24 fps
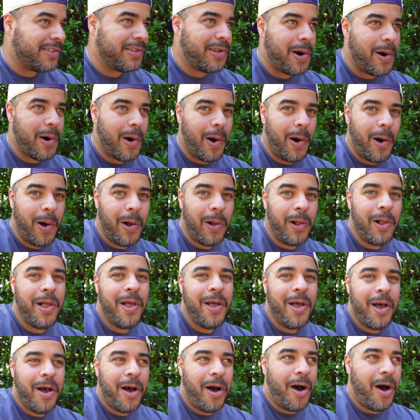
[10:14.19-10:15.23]
They're all
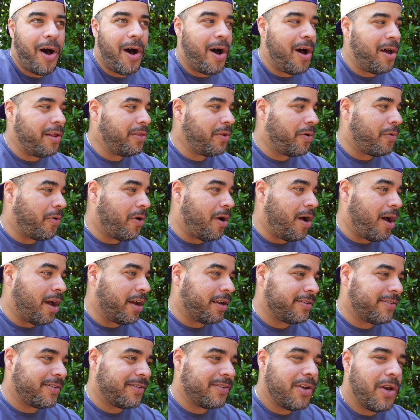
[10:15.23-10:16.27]
on the
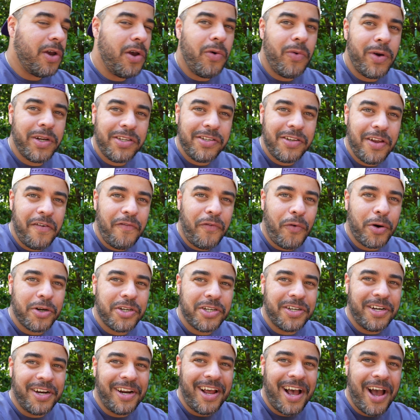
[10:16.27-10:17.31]
rocks, which is
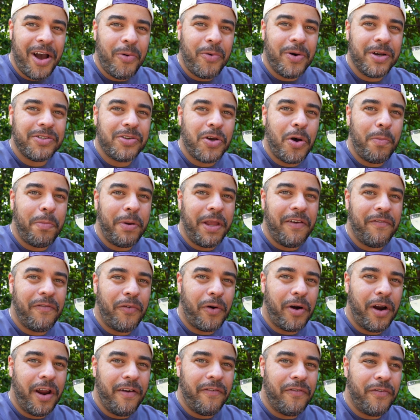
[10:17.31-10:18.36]
unfortunate. I was hoping
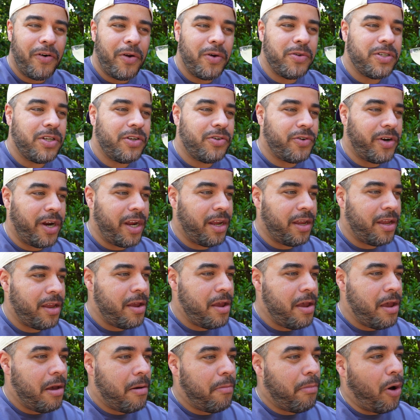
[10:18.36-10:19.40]
for a frozen drink,
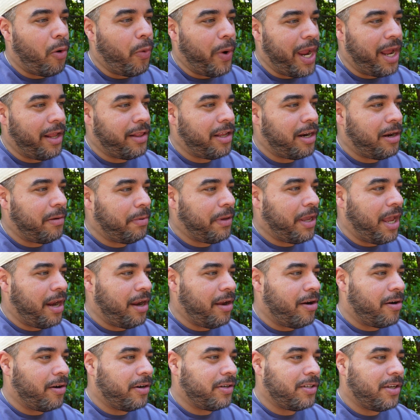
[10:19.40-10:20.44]
but we ended up
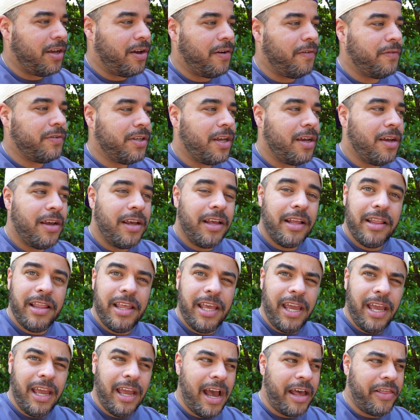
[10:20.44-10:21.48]
getting ourselves
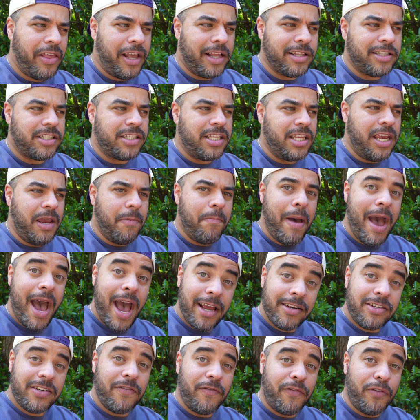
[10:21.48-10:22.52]
I think it's the
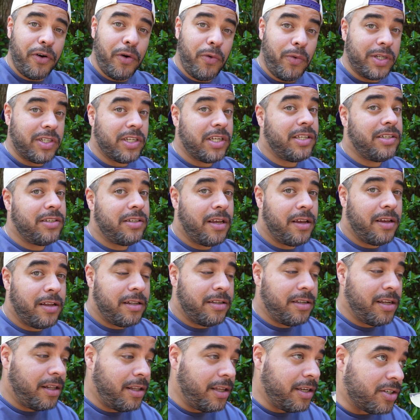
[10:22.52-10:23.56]
passion fruit, which is
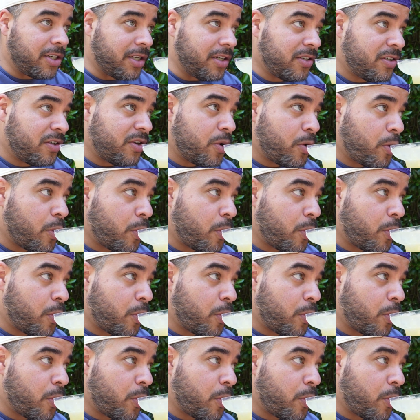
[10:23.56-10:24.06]
delicious.